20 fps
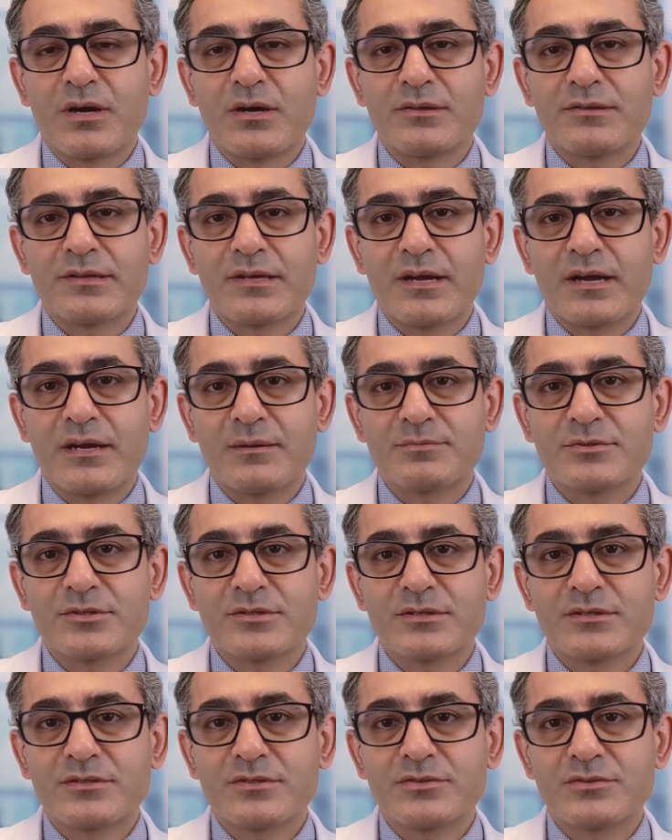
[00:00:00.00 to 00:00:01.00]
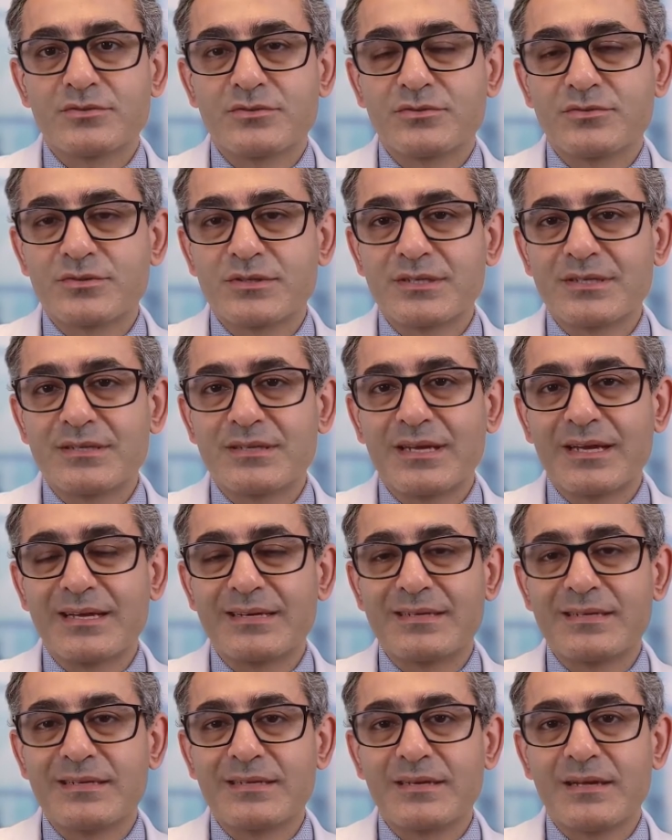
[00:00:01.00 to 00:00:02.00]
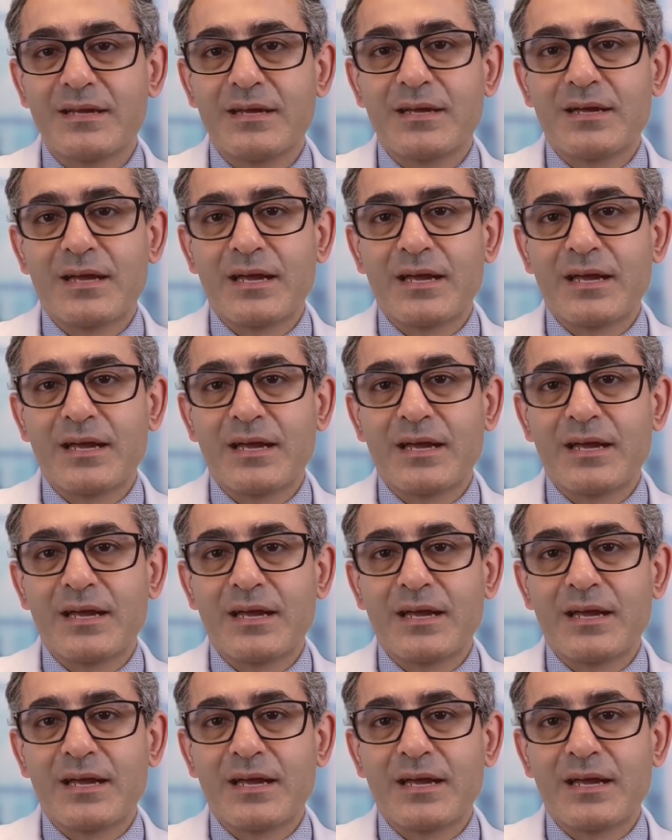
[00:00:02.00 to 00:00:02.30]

all the options to treat any